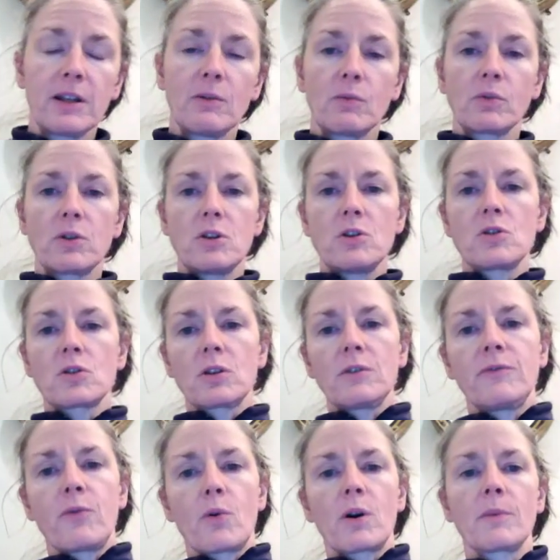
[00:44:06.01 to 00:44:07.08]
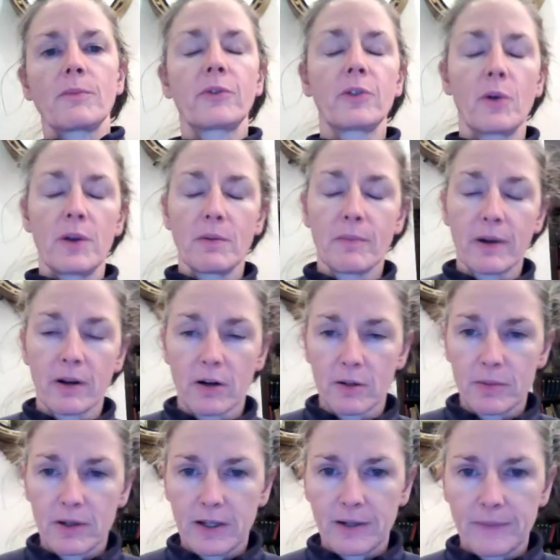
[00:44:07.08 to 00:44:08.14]
it will usually form sodium
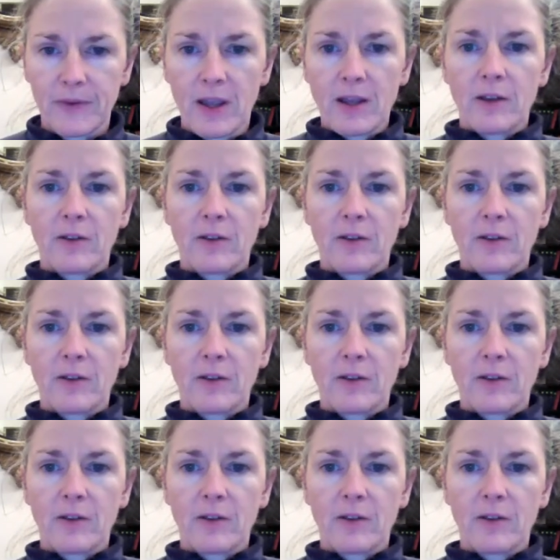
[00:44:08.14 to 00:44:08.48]
bicarbonate.